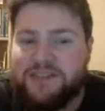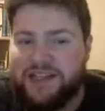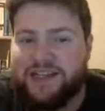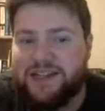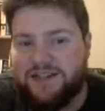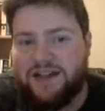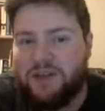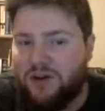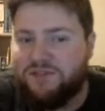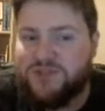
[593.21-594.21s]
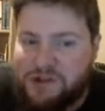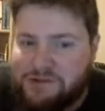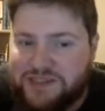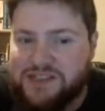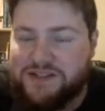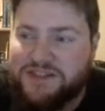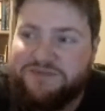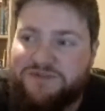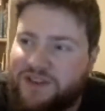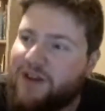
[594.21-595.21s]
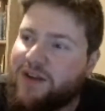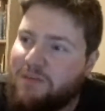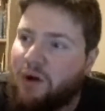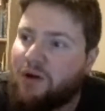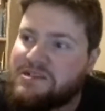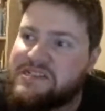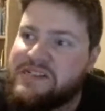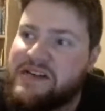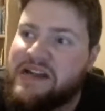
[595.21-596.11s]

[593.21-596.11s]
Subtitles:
Like a lot of Troughton stuff is very mod.